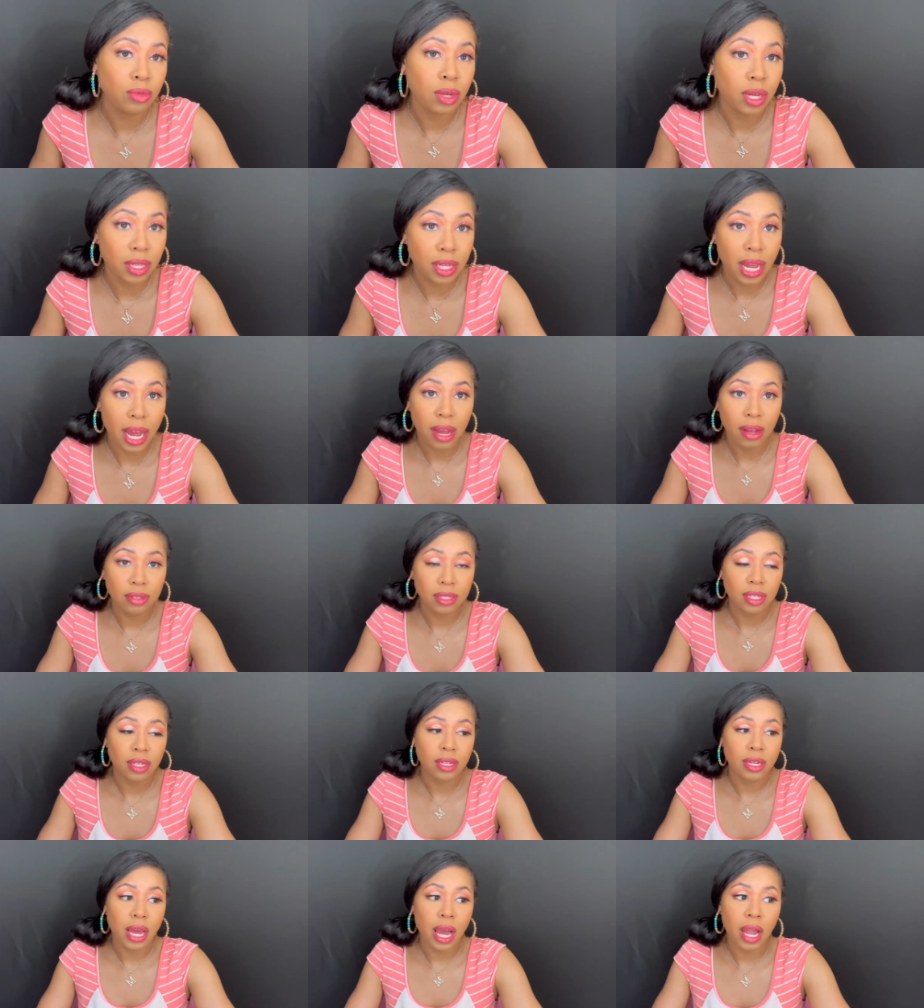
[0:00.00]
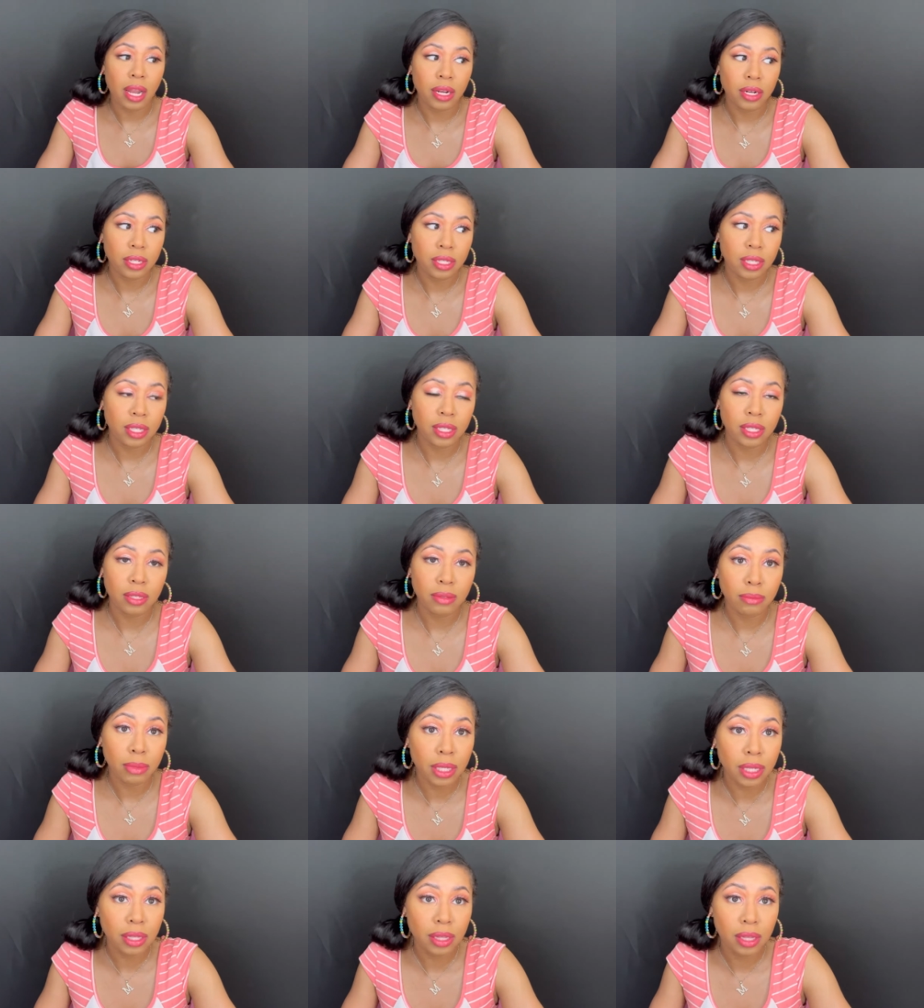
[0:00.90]
$1,000 this
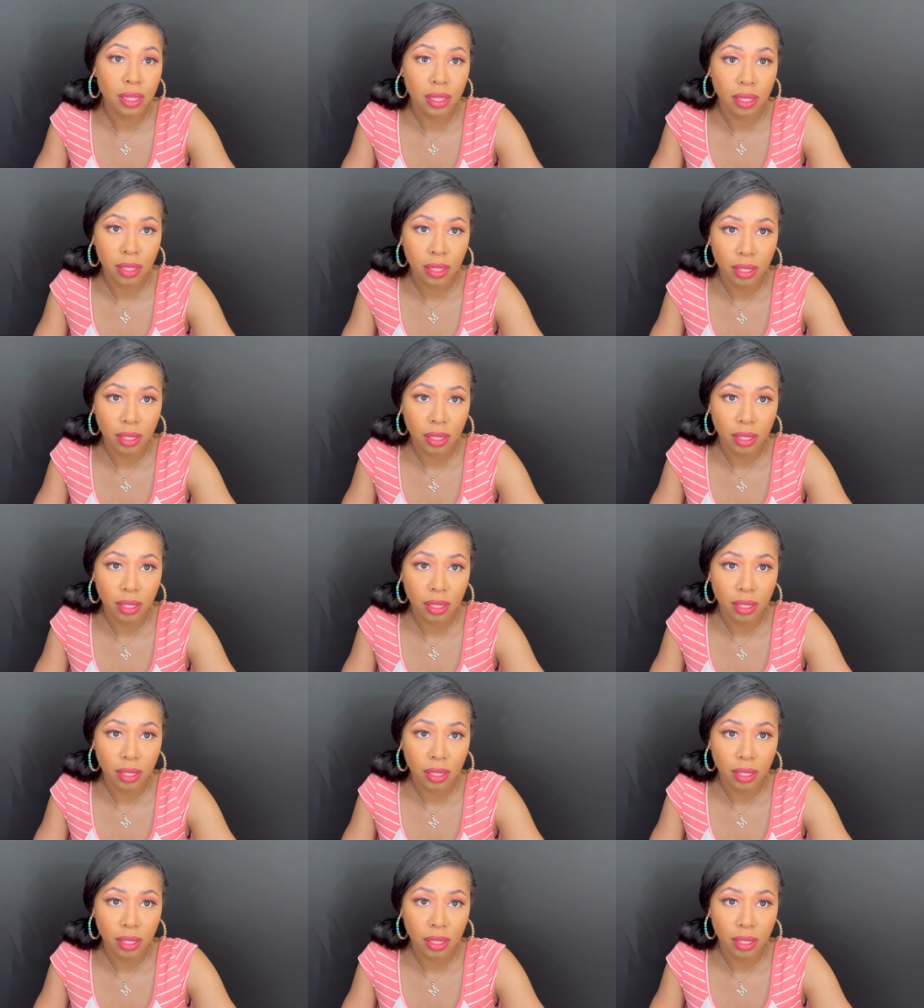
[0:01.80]
month